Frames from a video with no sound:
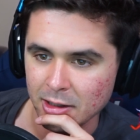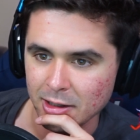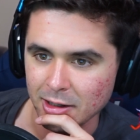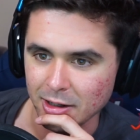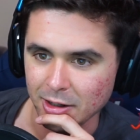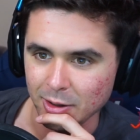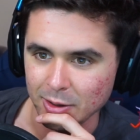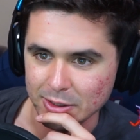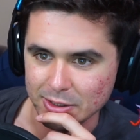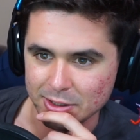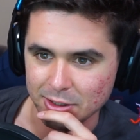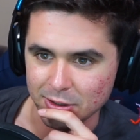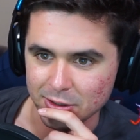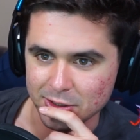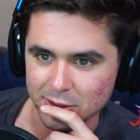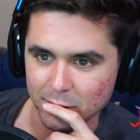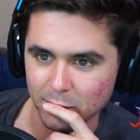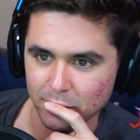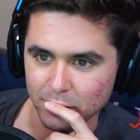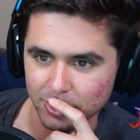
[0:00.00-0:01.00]
Oh, he
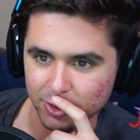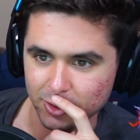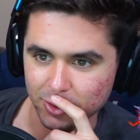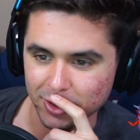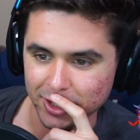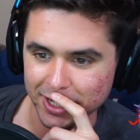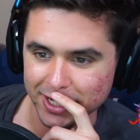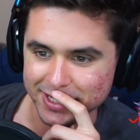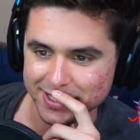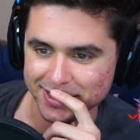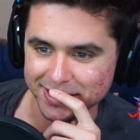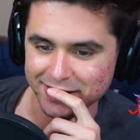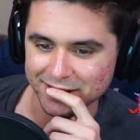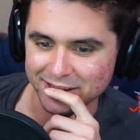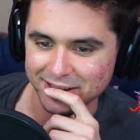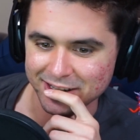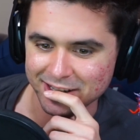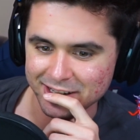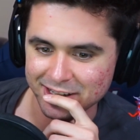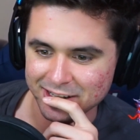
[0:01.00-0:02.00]
starts going
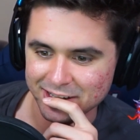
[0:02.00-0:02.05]
crazy.